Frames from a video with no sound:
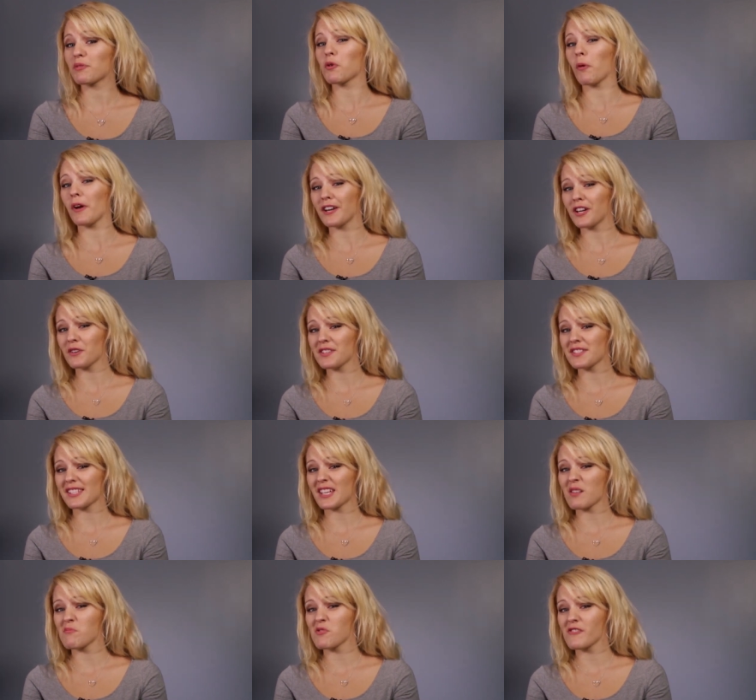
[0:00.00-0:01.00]
if you wanna go and
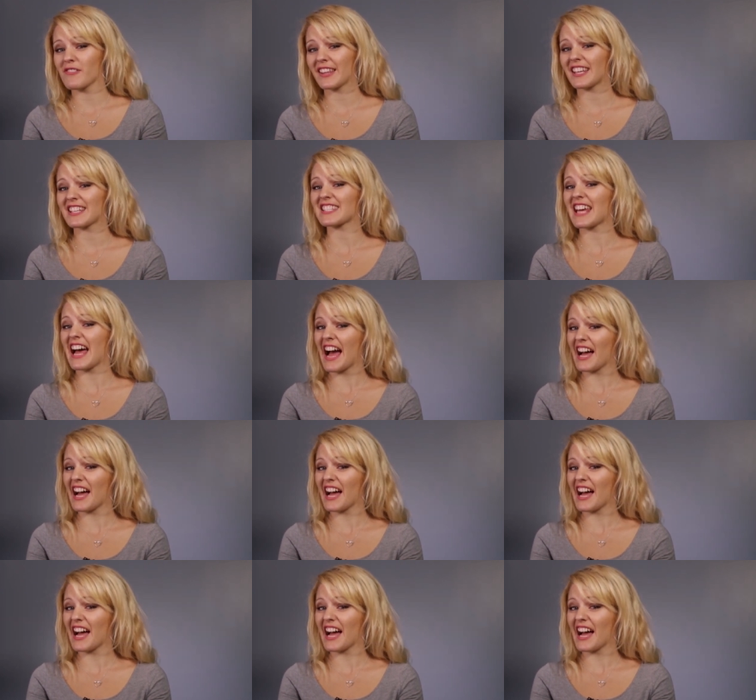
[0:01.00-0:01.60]
see a movie that's